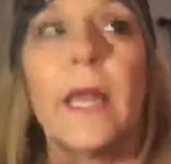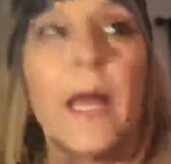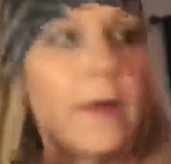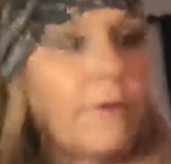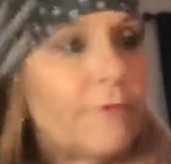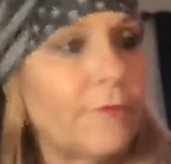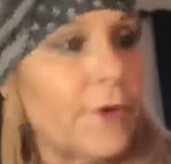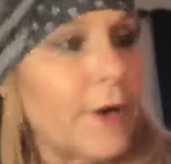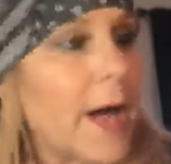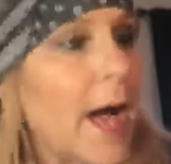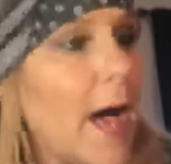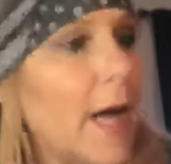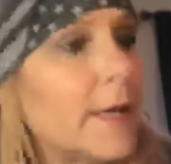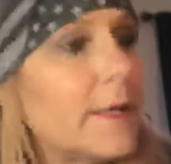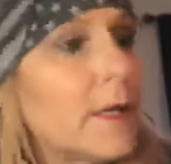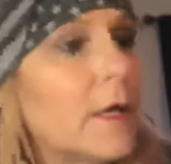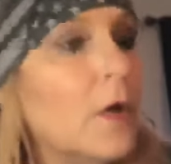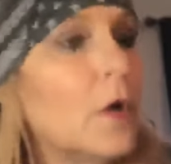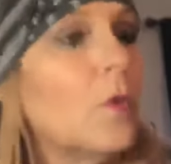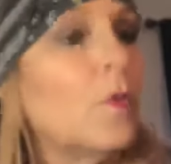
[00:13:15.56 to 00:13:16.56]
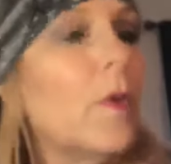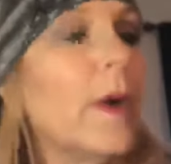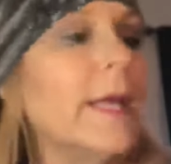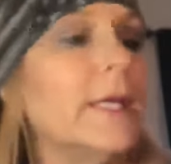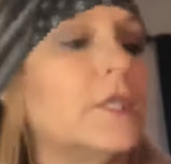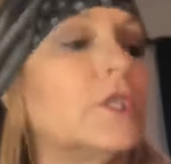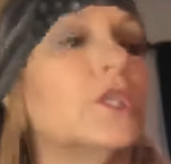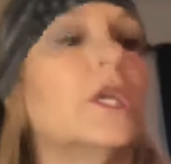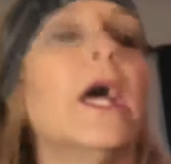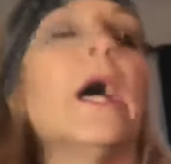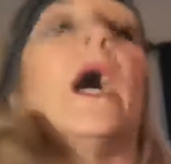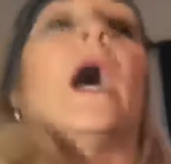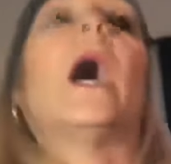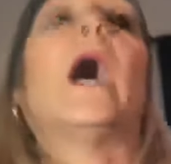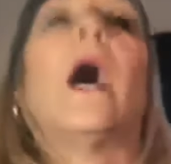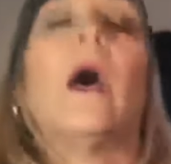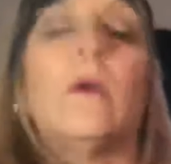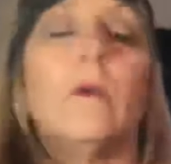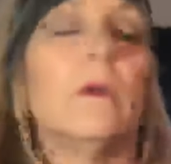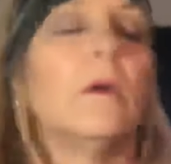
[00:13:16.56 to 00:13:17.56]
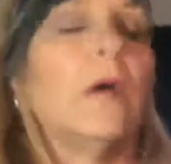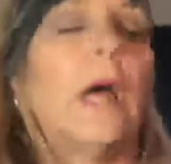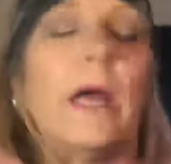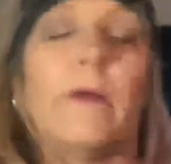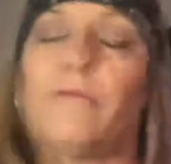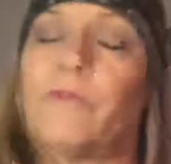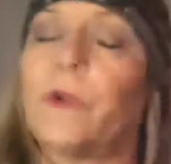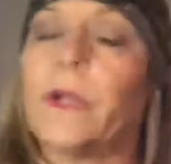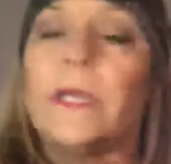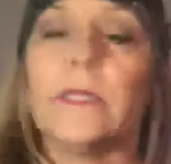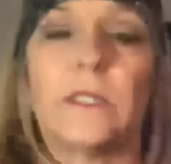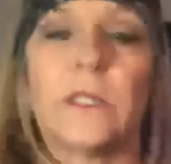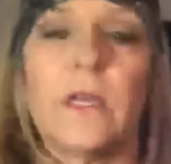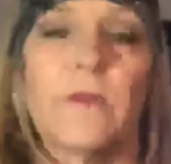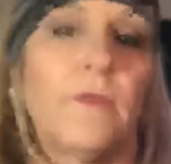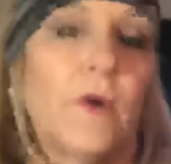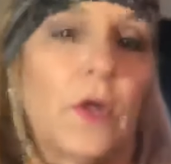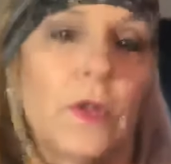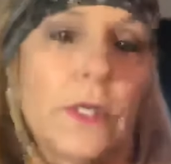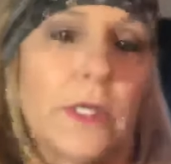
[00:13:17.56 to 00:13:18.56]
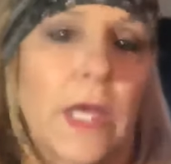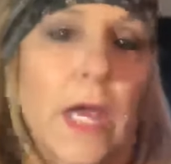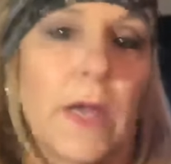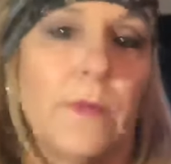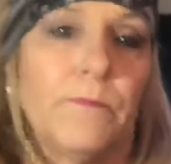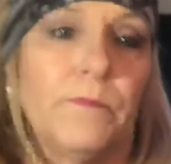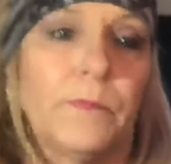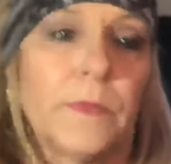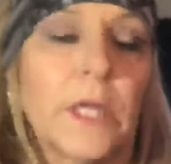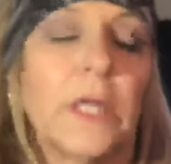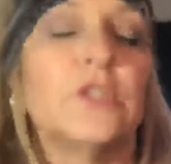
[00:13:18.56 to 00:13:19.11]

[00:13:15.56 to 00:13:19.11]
I forgot, which I forget stuff all the time.